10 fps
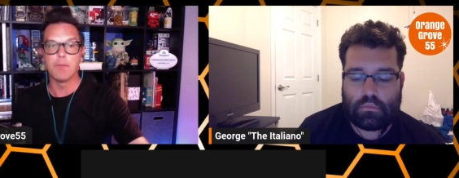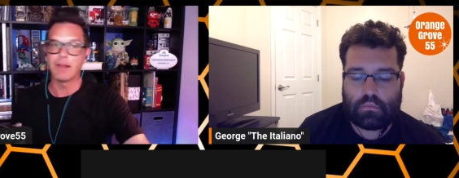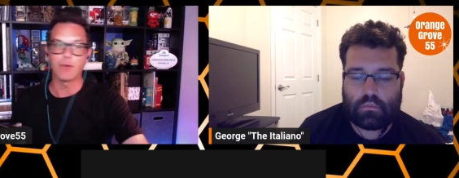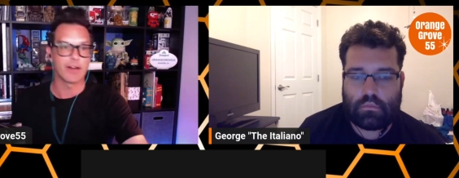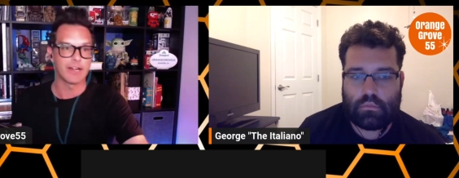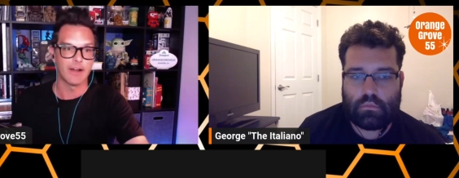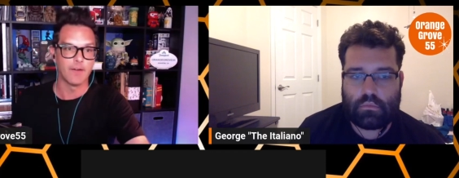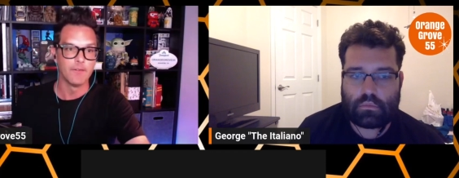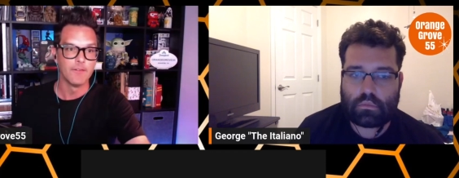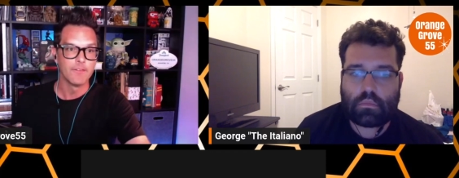Speaker 1: bait right
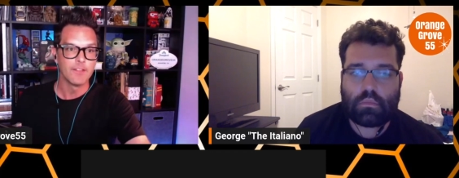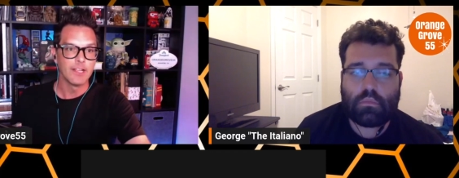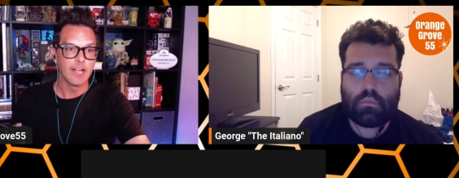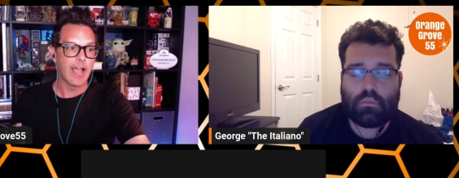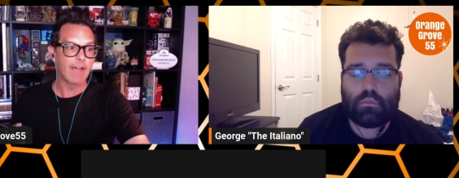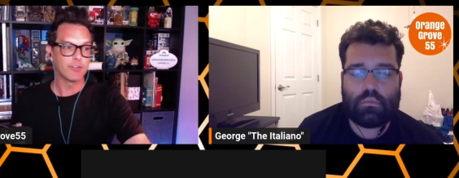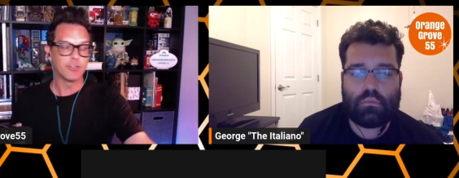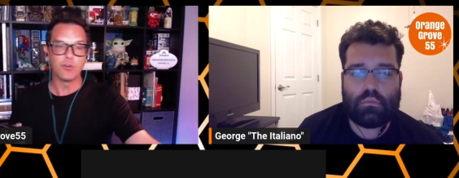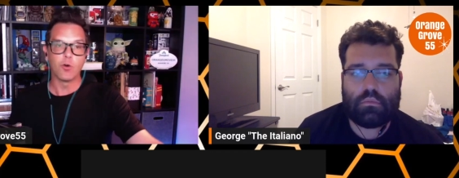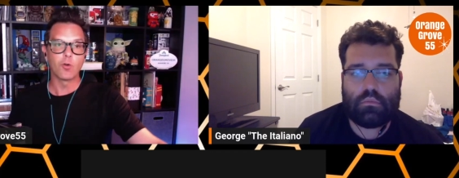now after
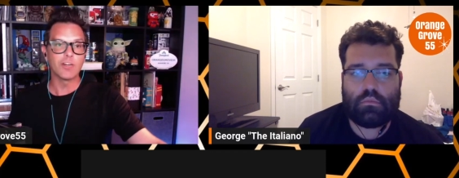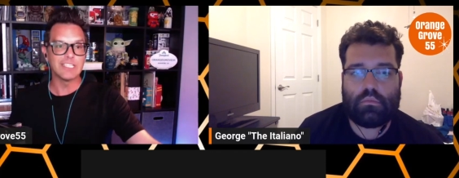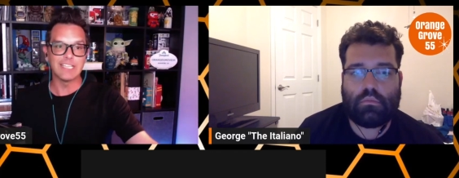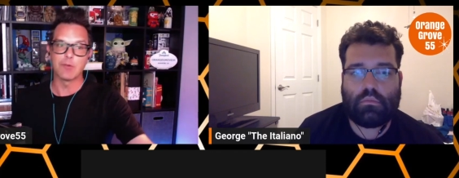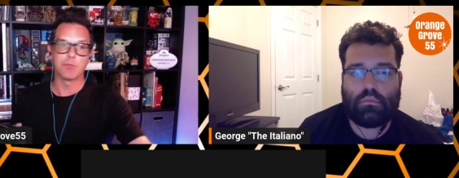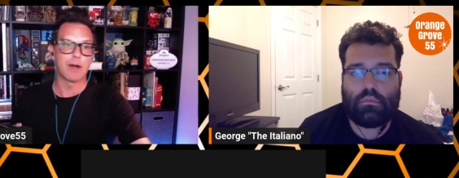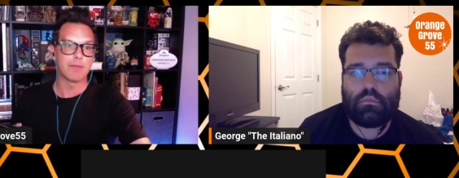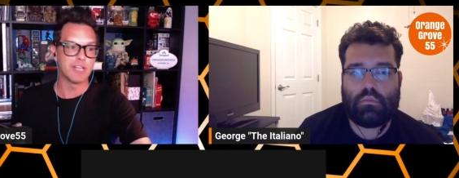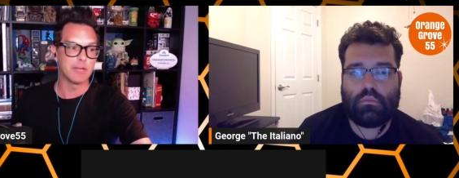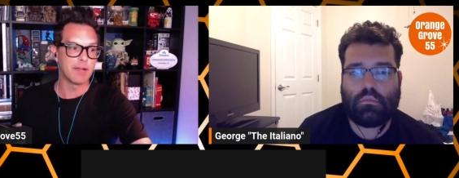you already did that with
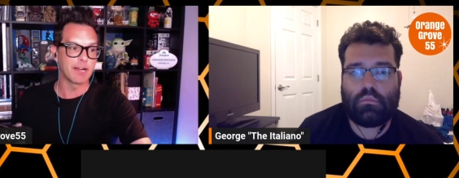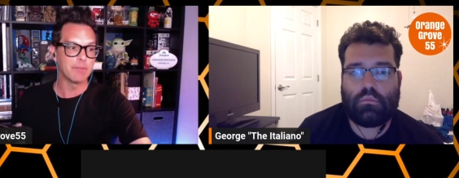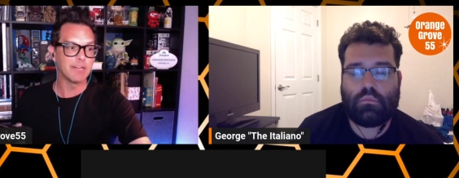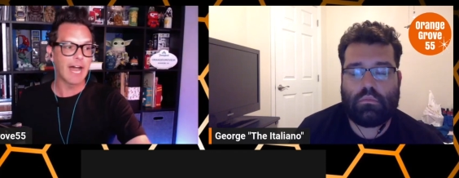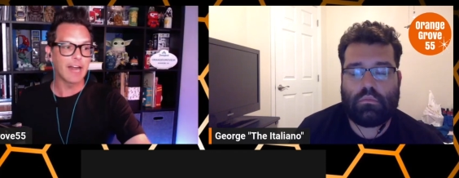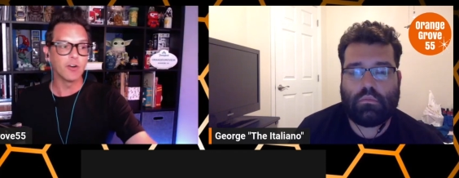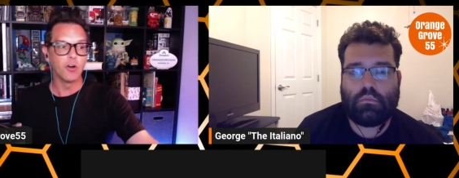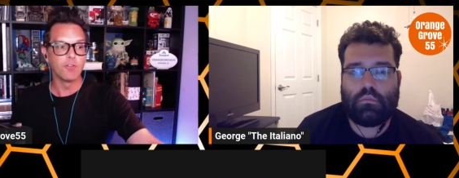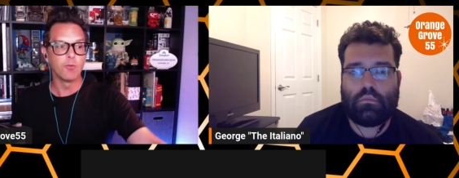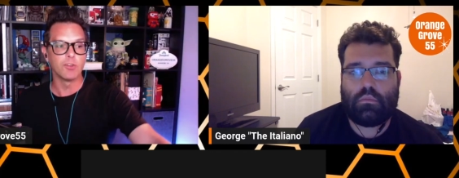Bob Chapek. I mean, I don't
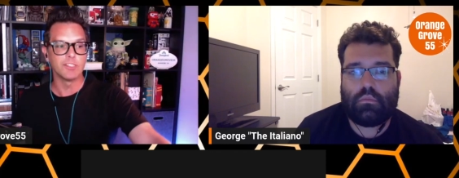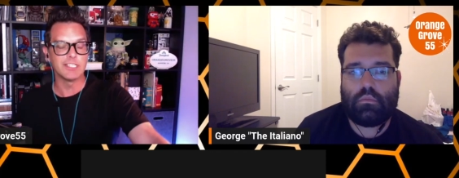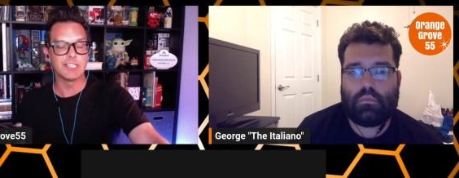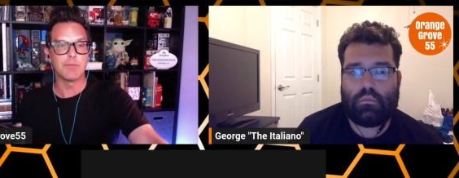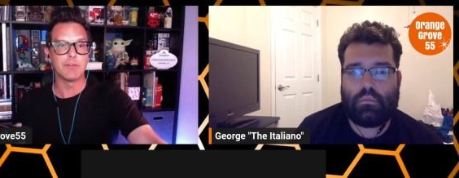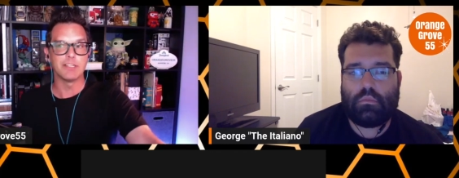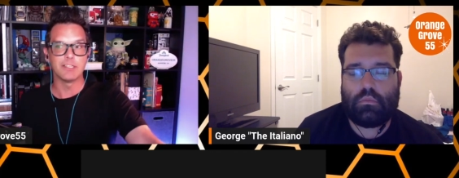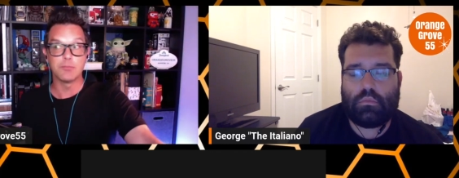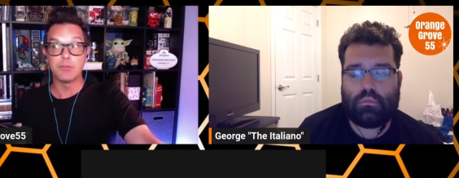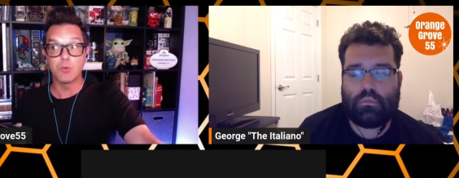know if the Walt Disney Company,
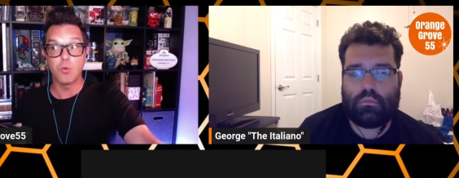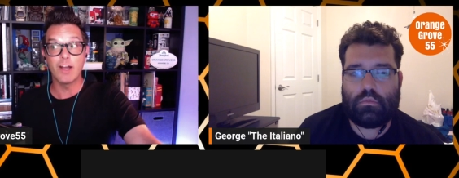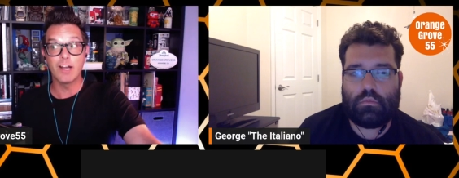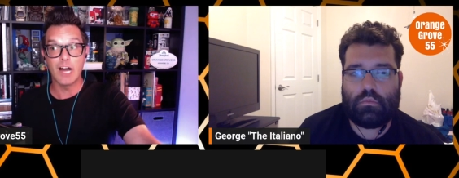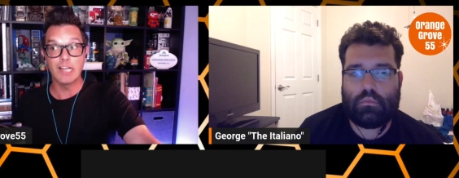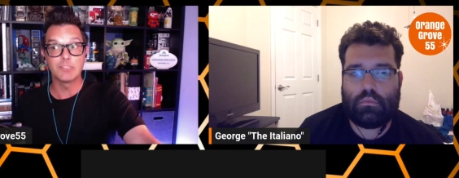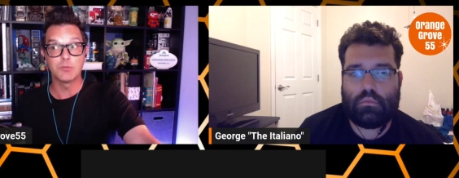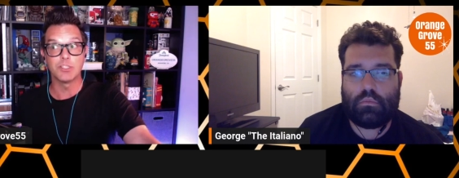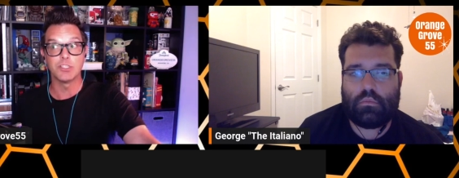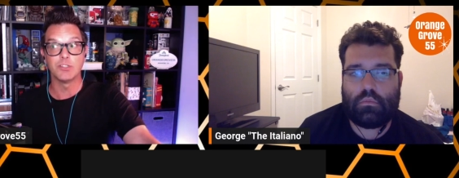to be quite honest
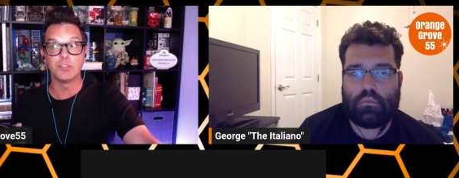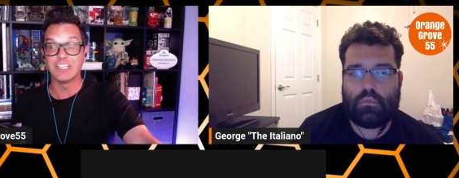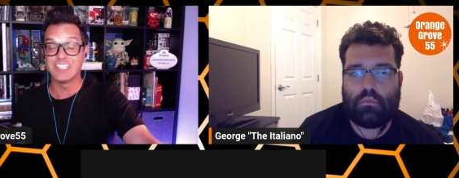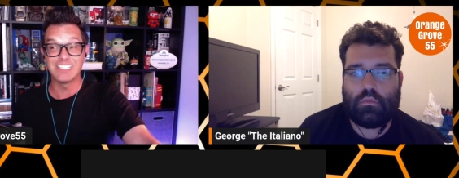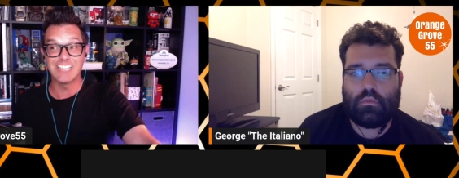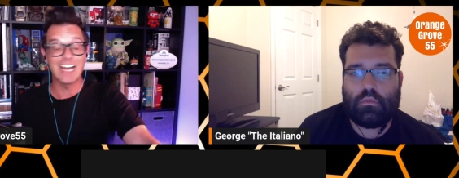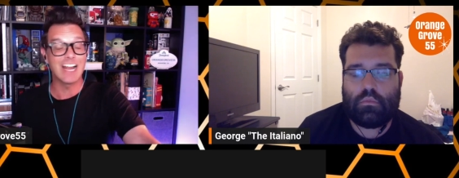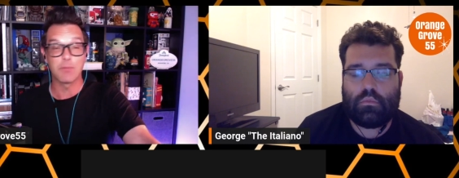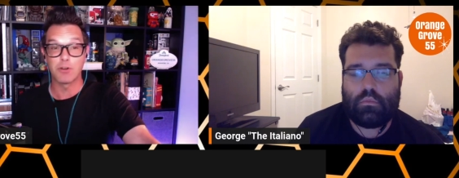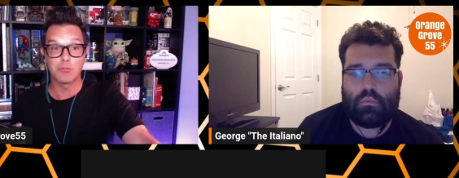with you, and this is not
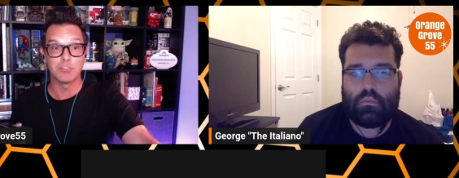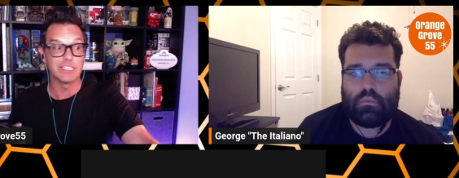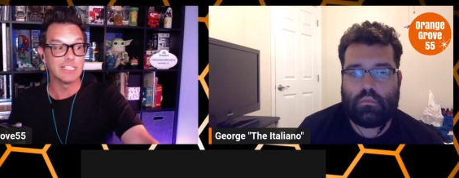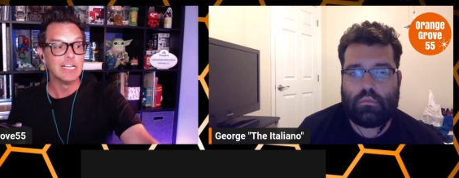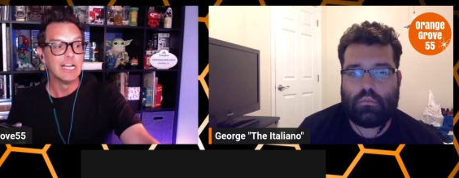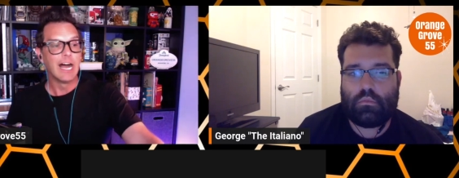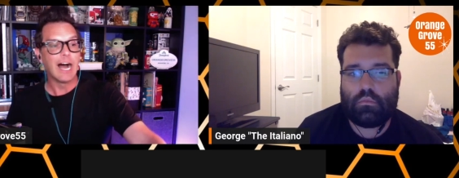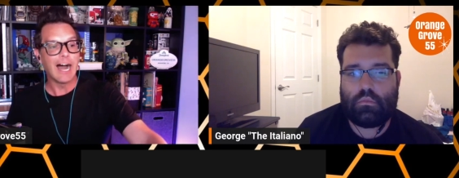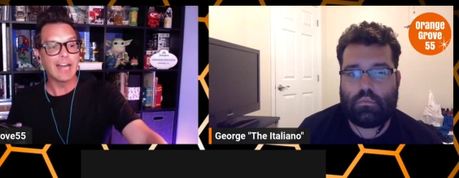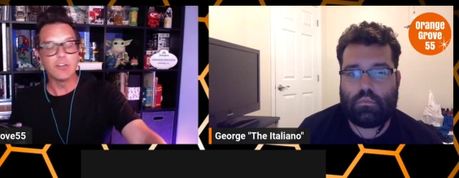hyperbole,
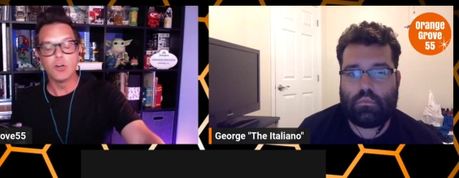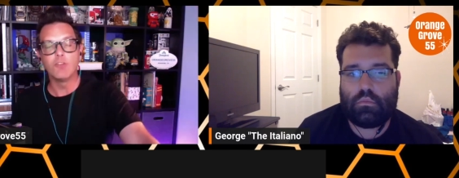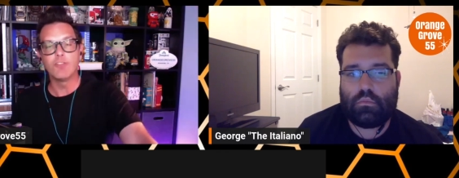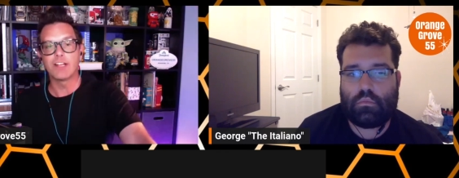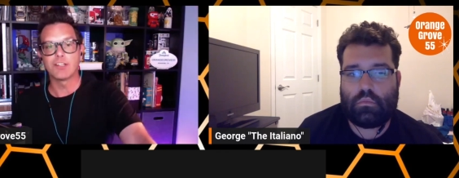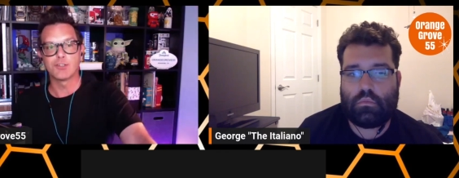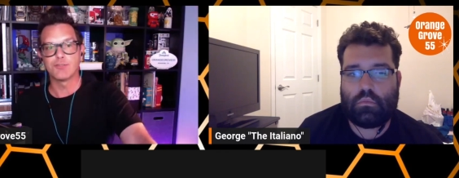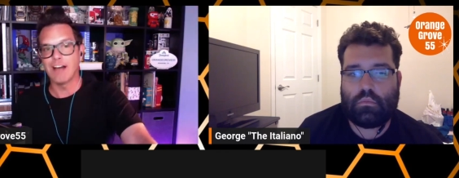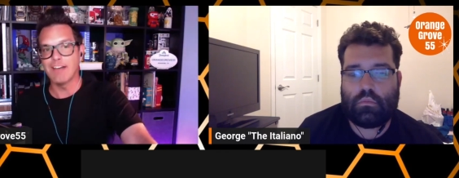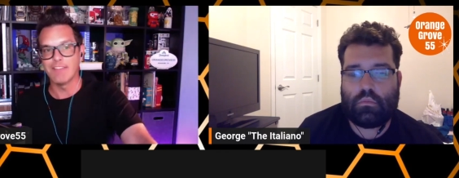I don't know if they could
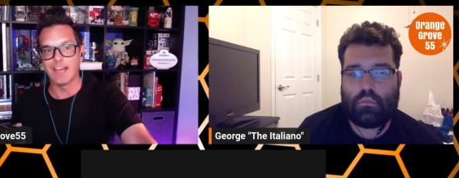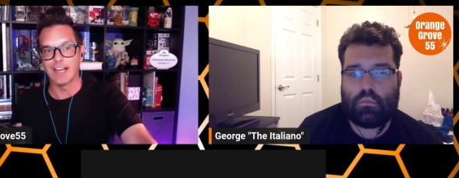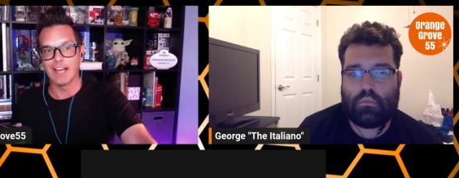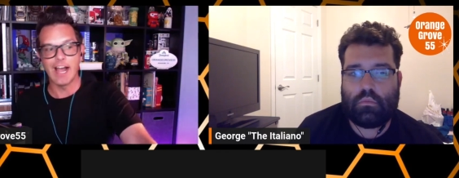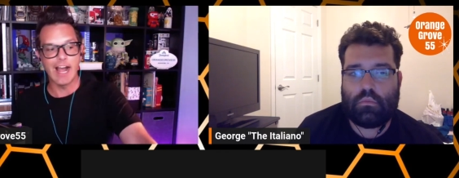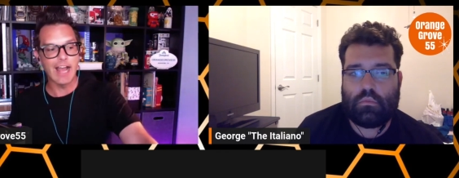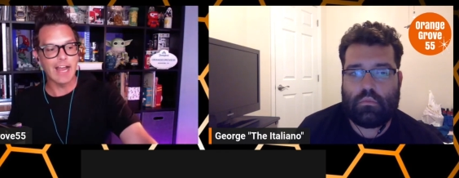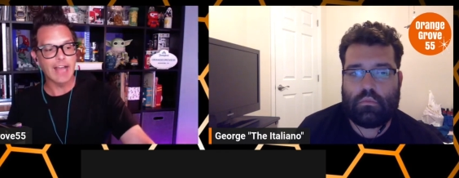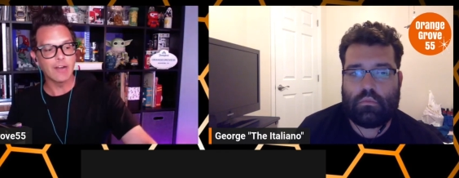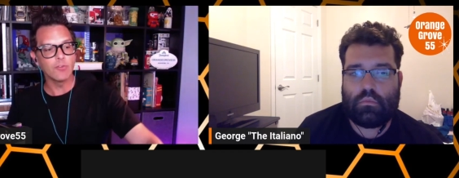survive that.
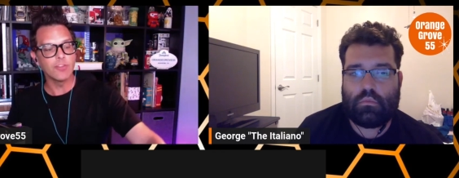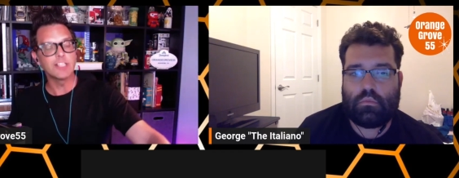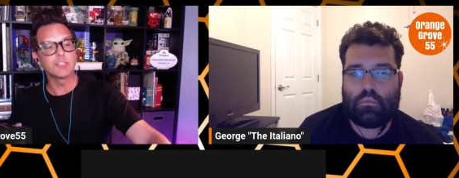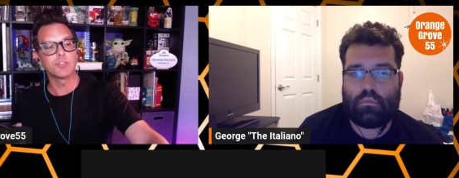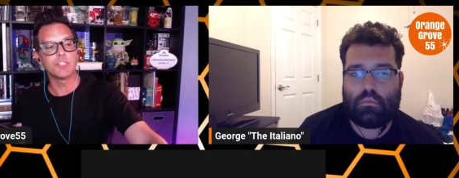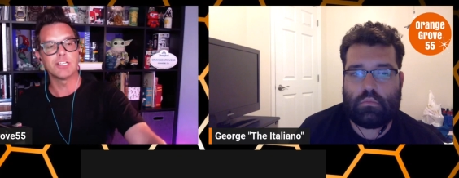I, I, I don't think switching